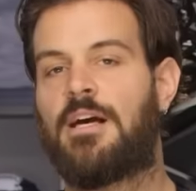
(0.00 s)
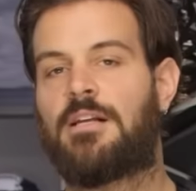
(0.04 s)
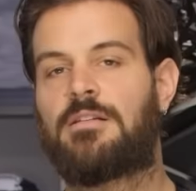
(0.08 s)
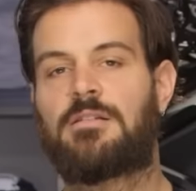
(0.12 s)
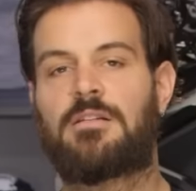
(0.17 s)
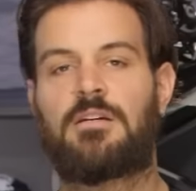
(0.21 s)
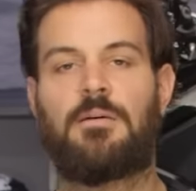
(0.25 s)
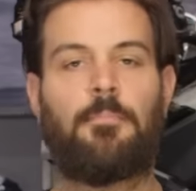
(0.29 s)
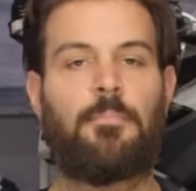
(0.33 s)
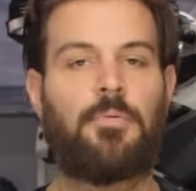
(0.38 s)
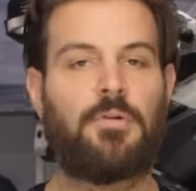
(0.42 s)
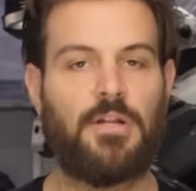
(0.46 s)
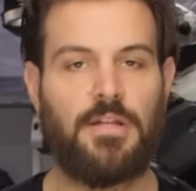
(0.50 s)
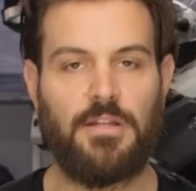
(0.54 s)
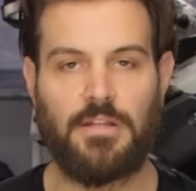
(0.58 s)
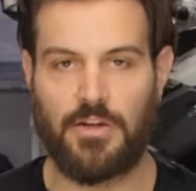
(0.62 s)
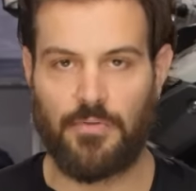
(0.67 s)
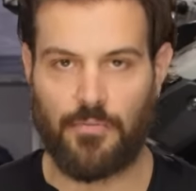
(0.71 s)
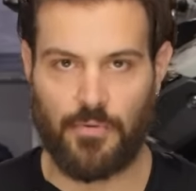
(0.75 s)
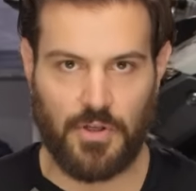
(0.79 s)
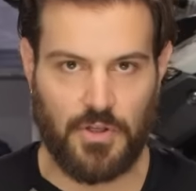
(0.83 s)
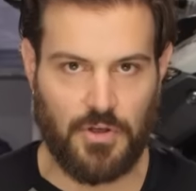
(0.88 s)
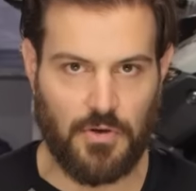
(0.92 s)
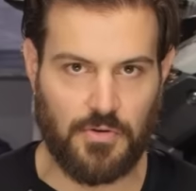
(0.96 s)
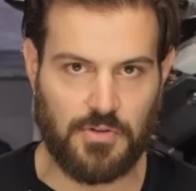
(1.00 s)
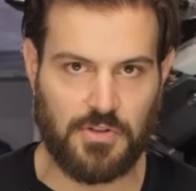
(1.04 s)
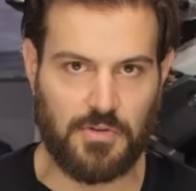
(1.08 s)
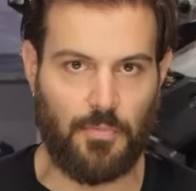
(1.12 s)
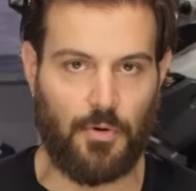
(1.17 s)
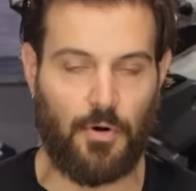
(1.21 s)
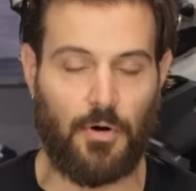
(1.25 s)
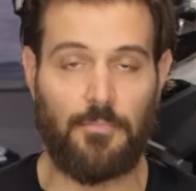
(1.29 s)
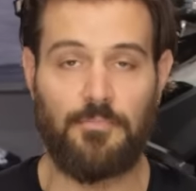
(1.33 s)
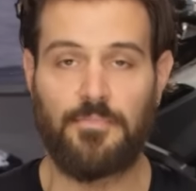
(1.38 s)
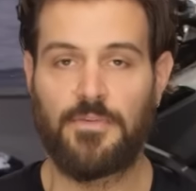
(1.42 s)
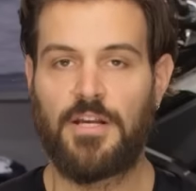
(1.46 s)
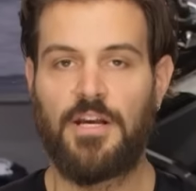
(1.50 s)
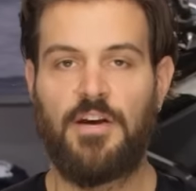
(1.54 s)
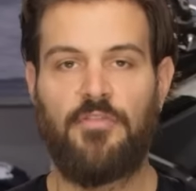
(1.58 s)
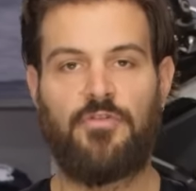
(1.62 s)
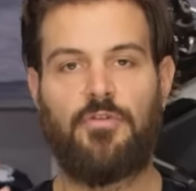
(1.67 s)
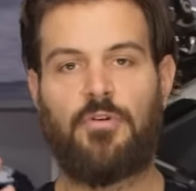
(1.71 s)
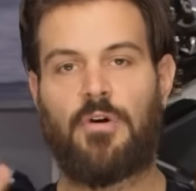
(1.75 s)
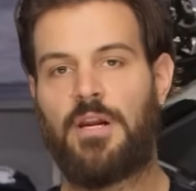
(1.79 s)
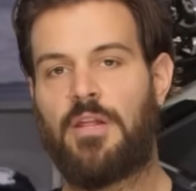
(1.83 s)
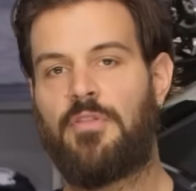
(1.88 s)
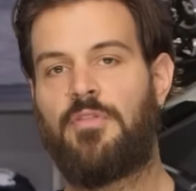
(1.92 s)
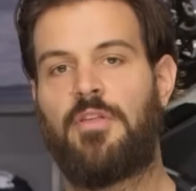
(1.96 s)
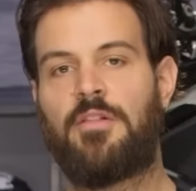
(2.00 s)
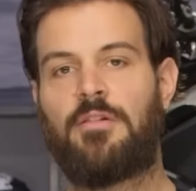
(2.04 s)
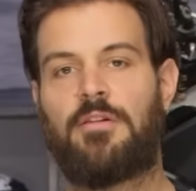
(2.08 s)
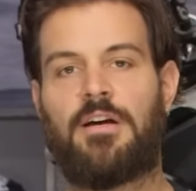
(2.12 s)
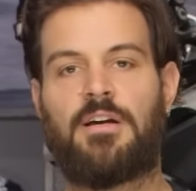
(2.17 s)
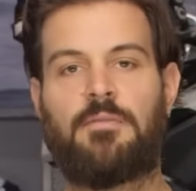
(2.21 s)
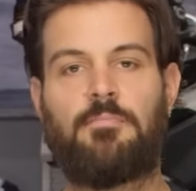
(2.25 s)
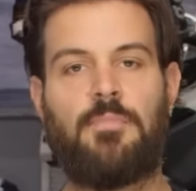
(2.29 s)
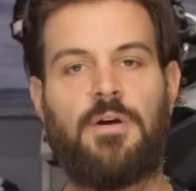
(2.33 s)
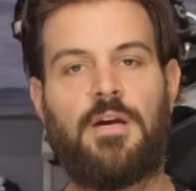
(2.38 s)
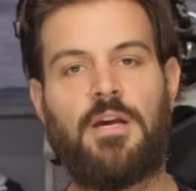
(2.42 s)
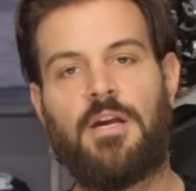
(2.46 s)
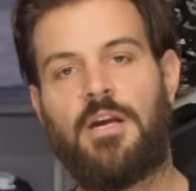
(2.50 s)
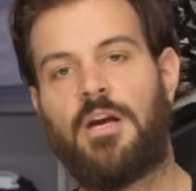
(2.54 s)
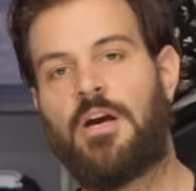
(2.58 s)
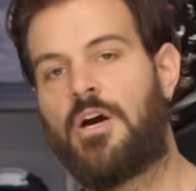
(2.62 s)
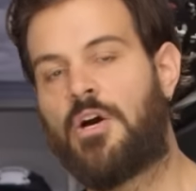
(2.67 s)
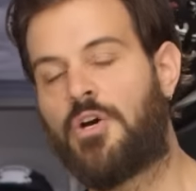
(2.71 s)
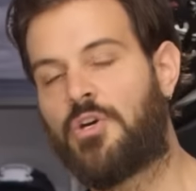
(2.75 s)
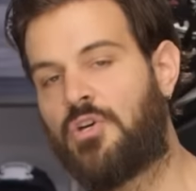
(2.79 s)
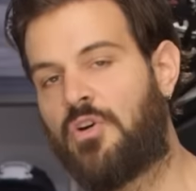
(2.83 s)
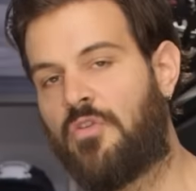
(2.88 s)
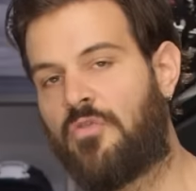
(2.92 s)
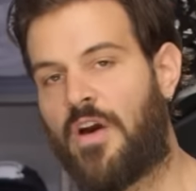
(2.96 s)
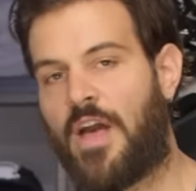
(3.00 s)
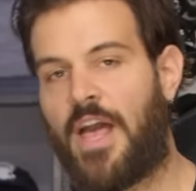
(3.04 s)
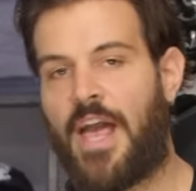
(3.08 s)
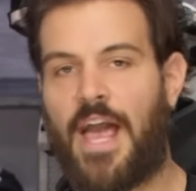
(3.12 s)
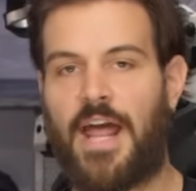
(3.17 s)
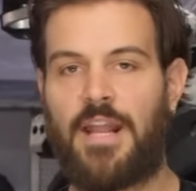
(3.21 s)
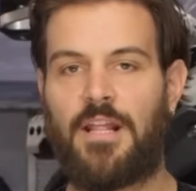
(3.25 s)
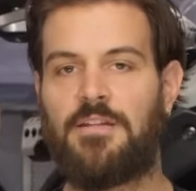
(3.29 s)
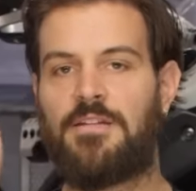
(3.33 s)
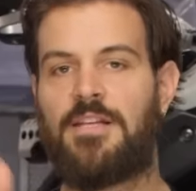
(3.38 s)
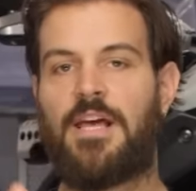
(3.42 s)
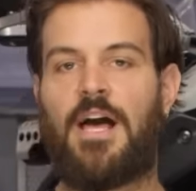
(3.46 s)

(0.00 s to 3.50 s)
it's completely reusable. If you're anything like me, you've headed